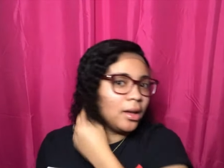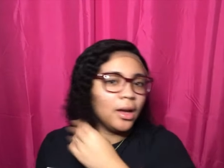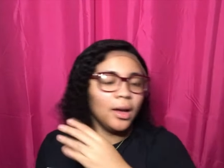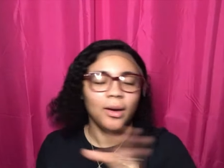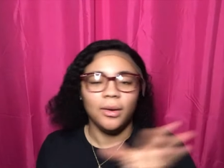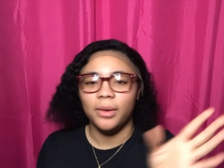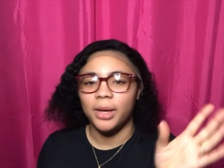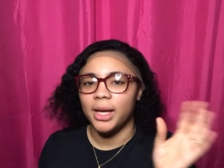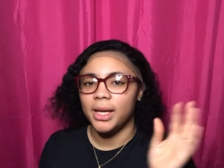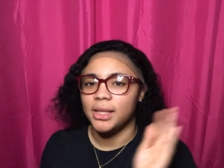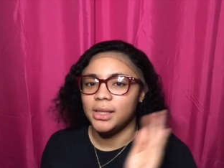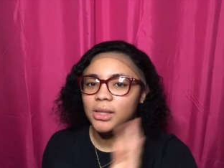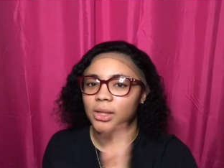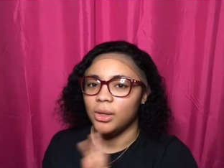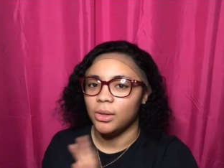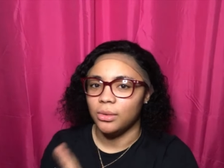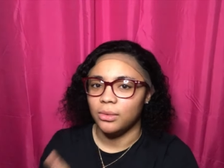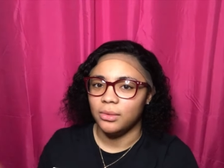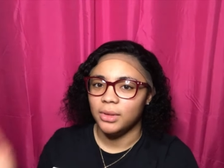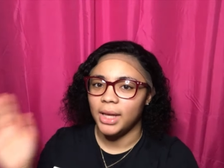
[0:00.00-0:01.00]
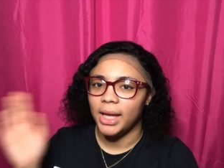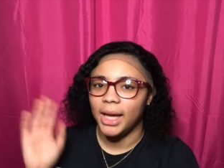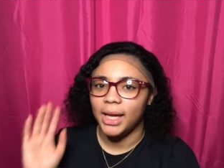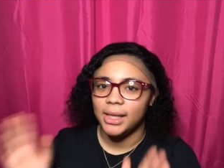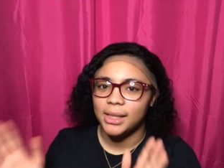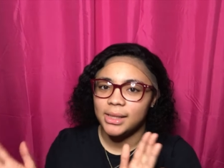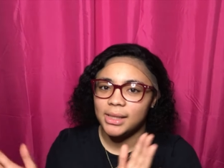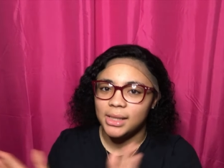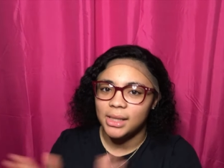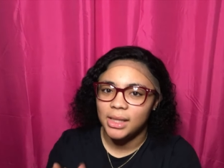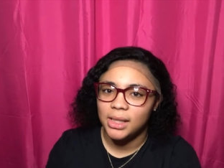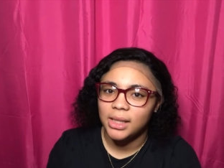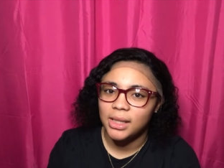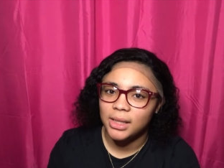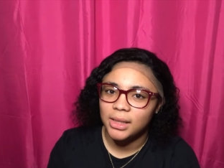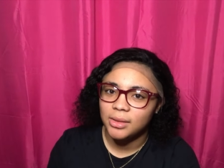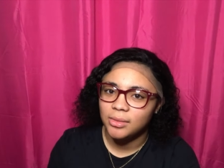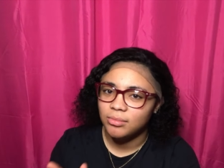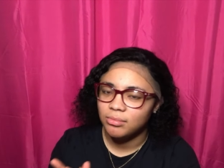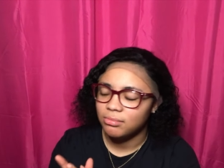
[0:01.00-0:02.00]
Okay, so out of
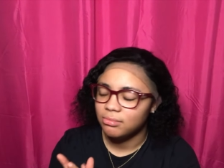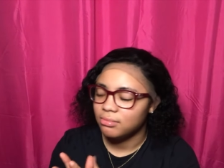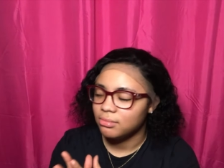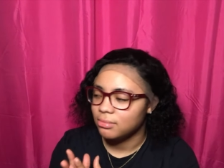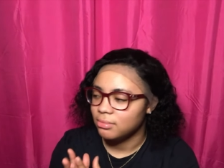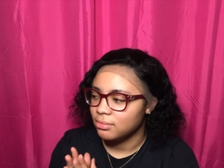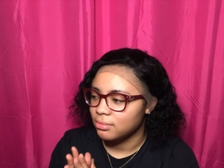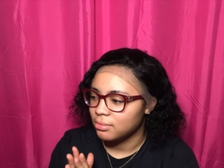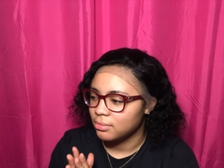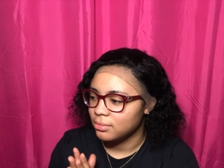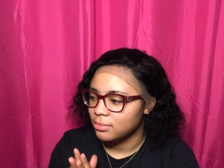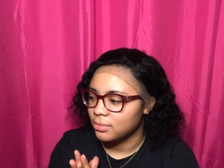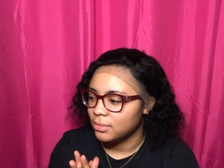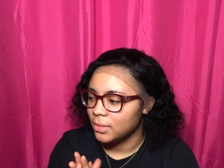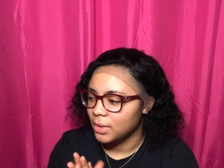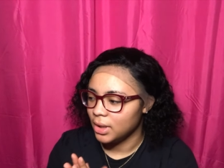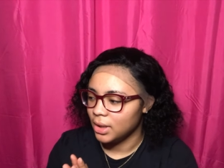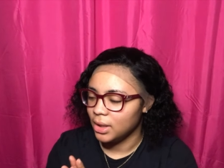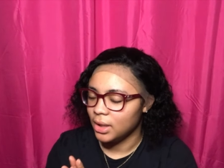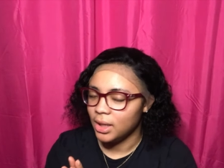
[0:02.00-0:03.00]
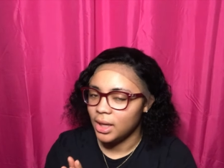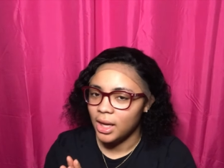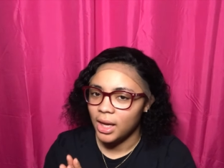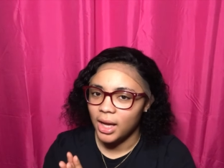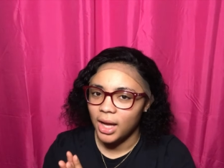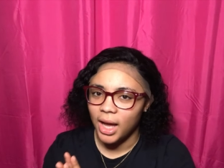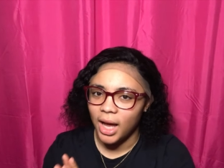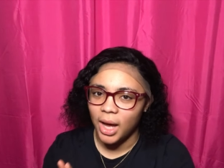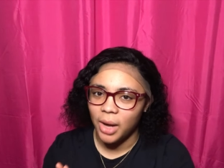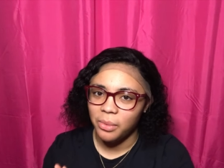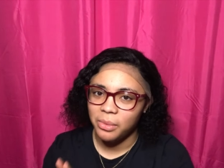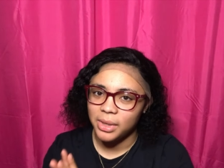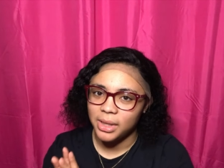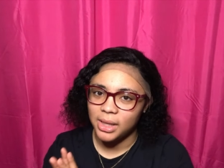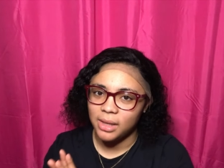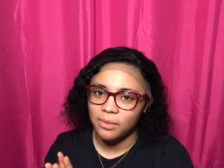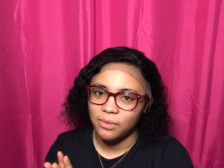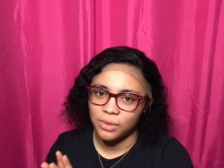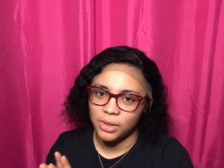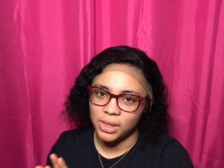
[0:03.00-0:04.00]
10, I would
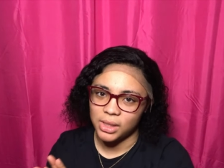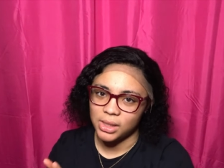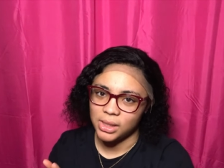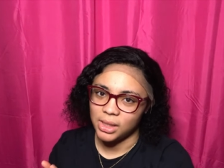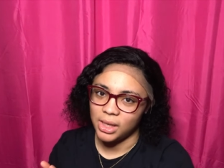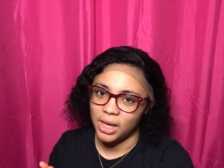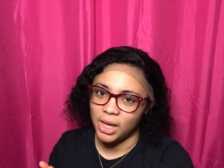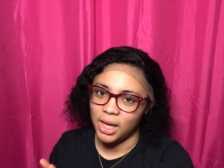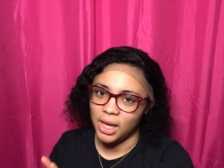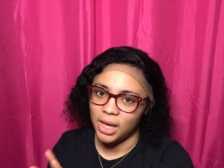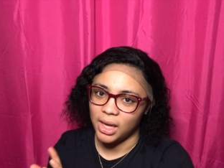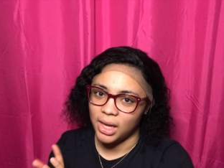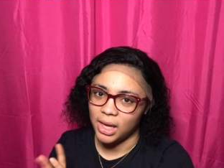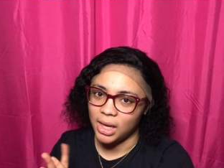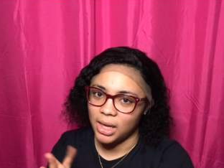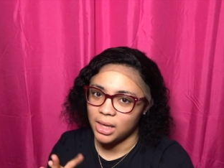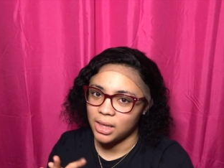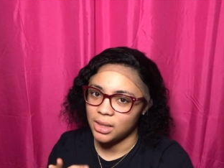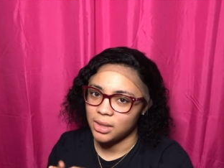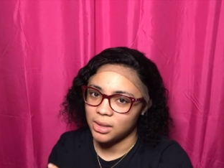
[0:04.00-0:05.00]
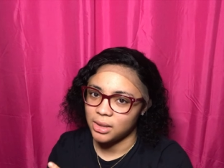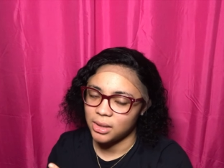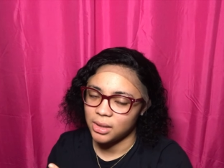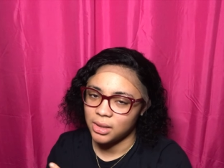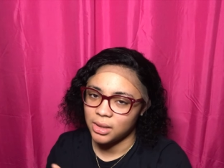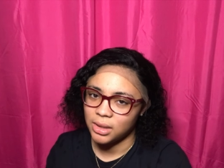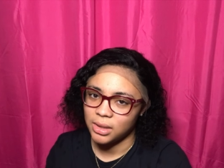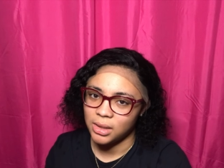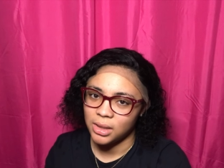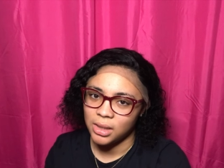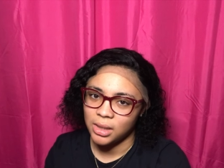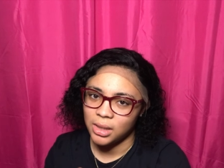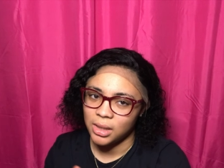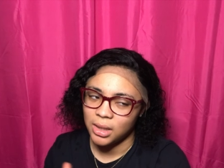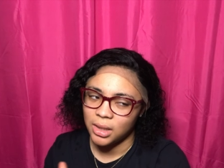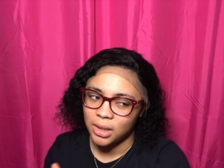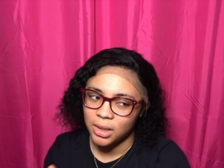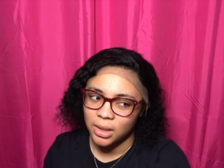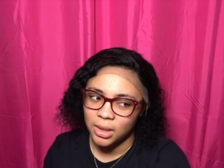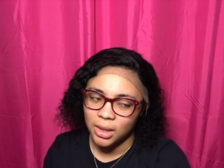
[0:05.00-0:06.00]
give this a
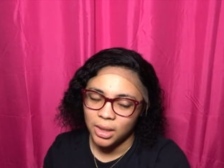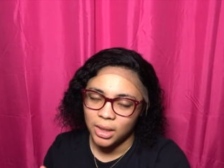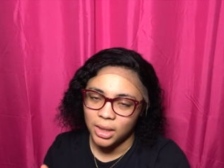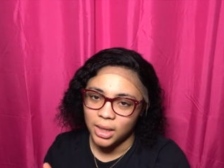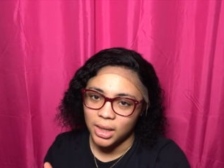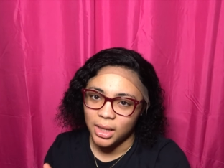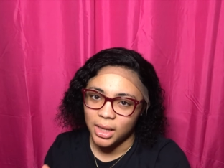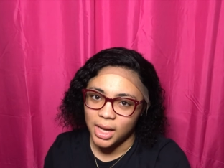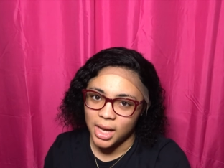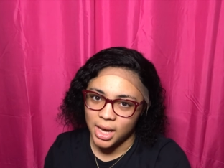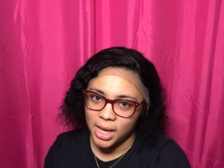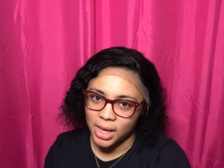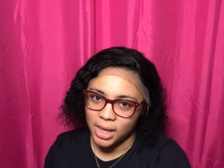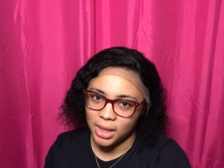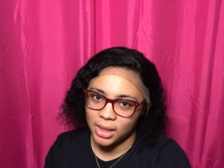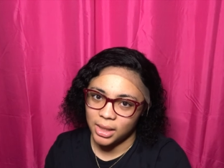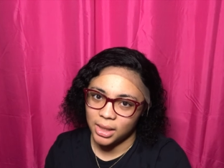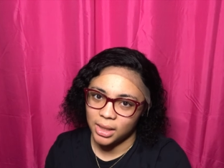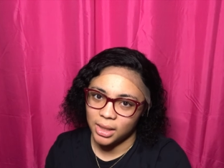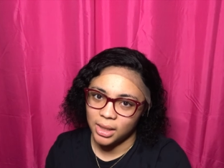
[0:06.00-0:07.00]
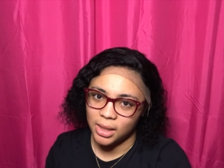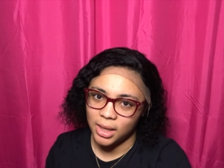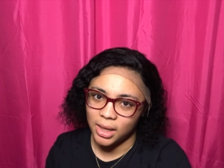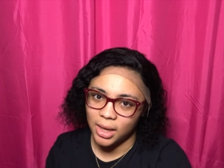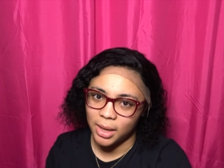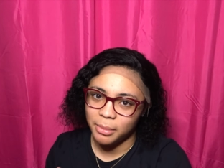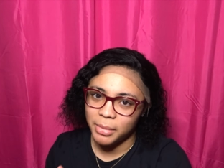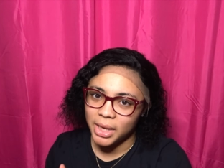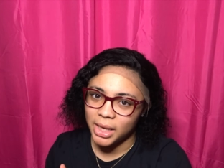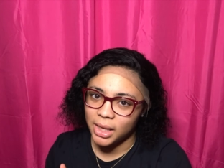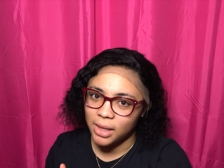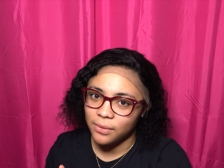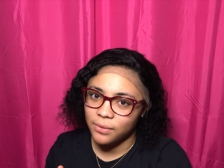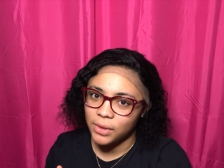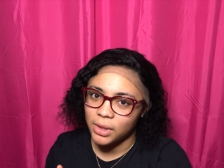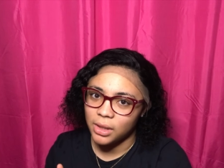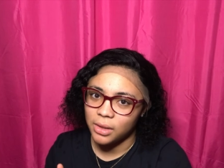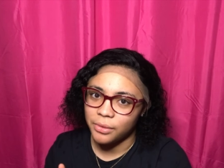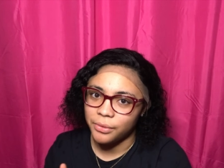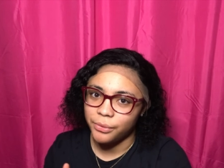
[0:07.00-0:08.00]
9. I'm not
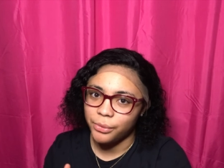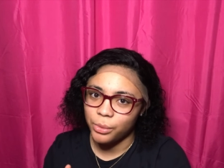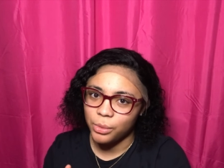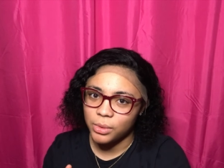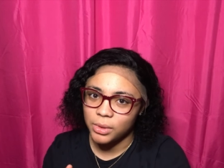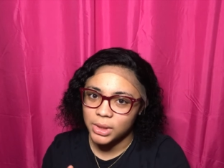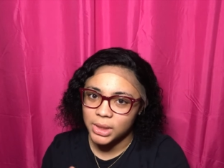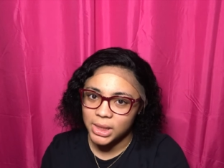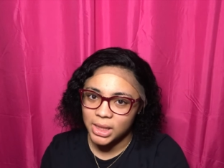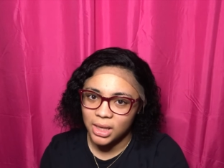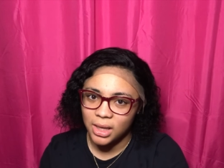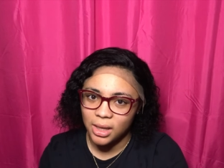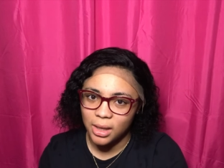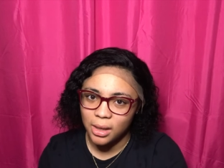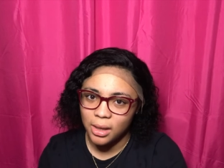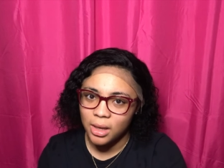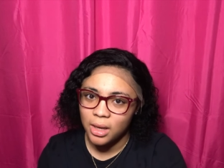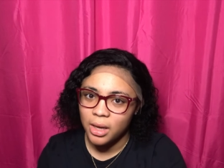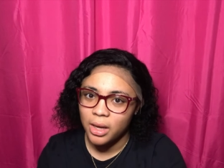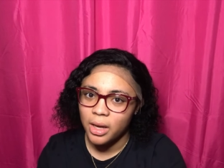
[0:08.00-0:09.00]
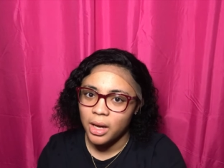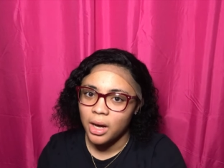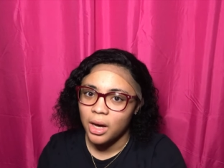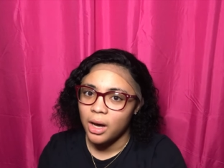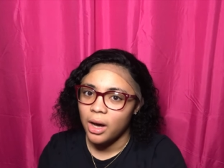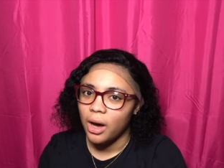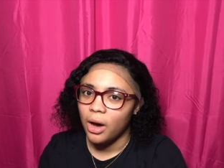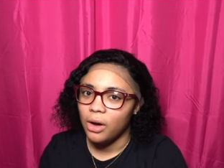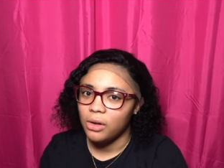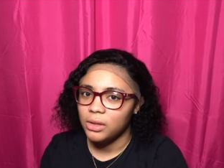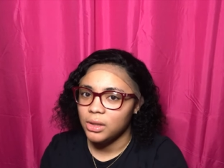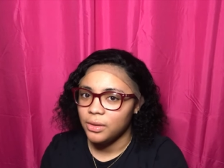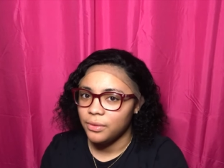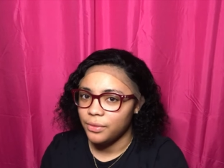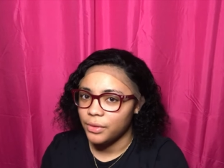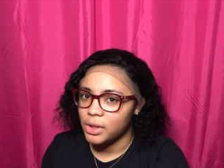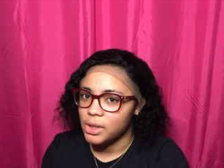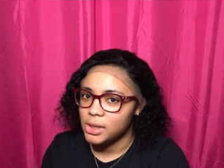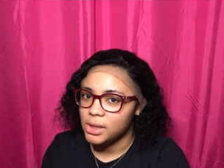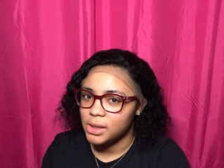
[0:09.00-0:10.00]
giving it a full 10, only
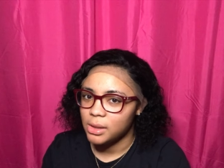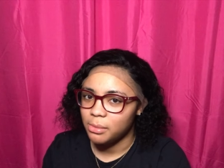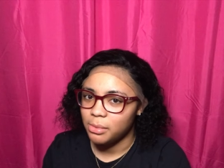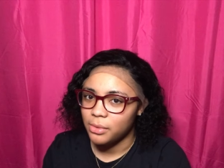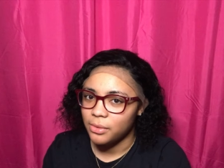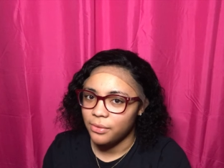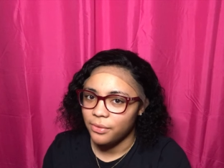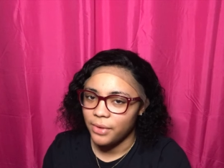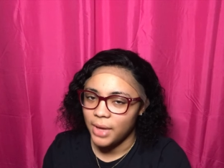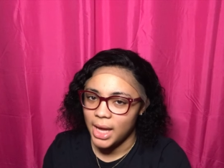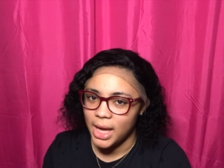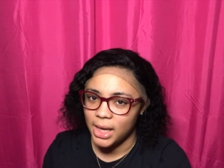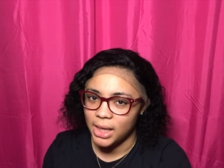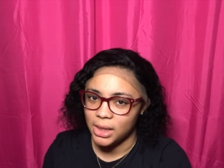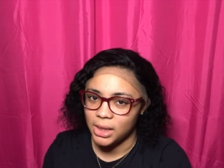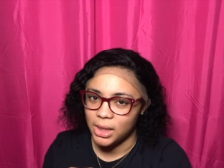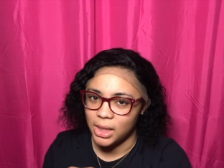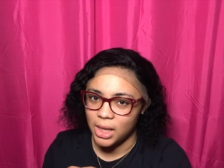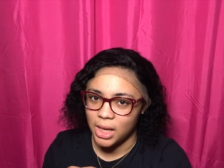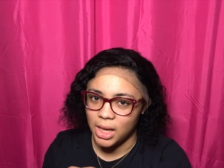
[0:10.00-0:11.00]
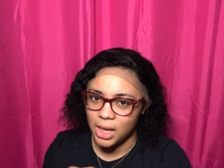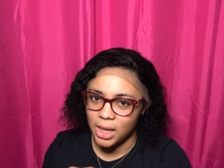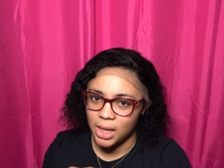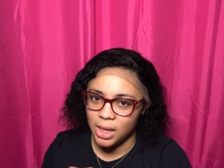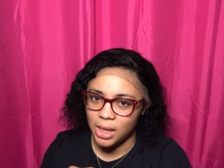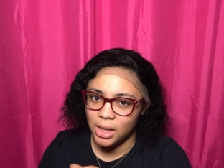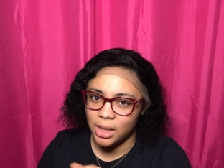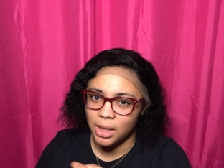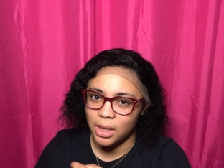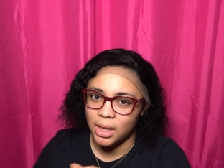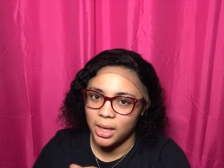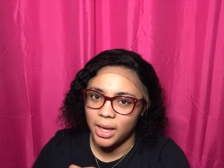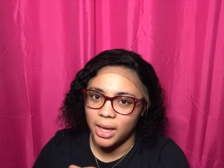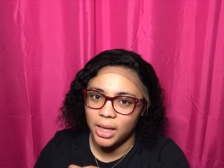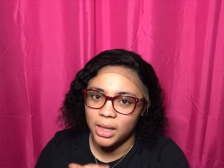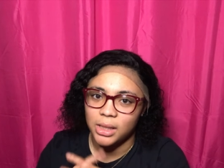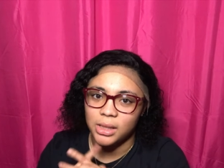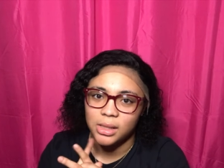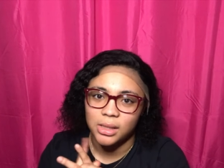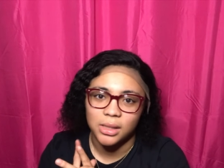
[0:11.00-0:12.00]
for the simple fact that
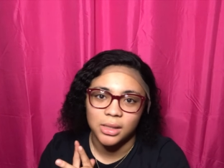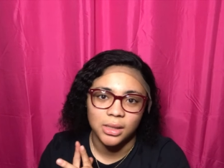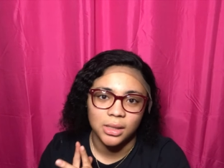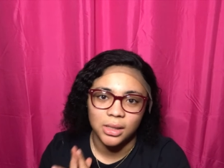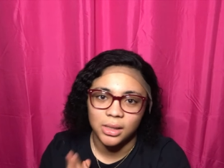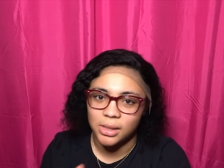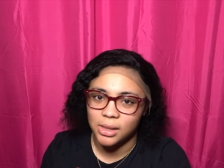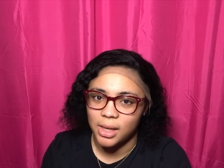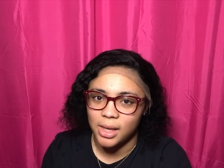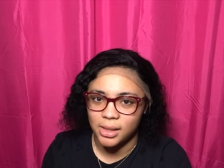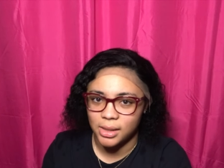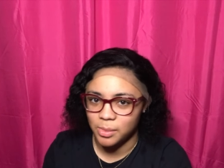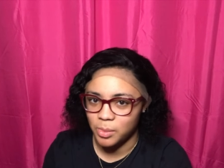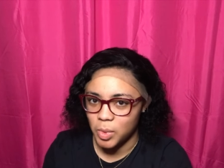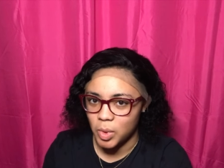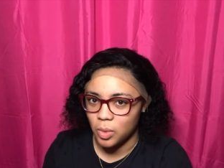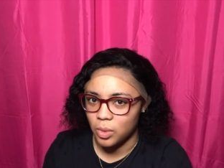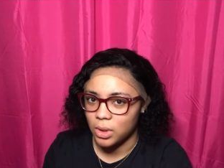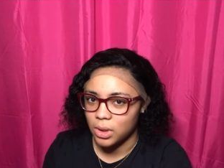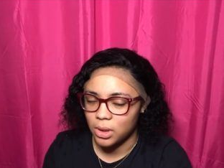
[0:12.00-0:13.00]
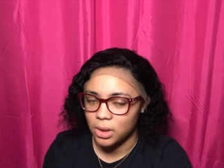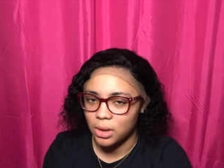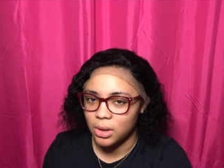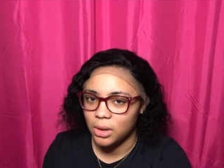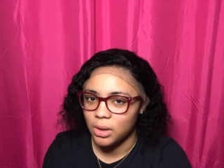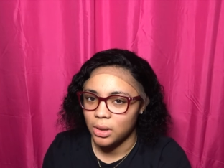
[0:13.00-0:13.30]
it does not smell good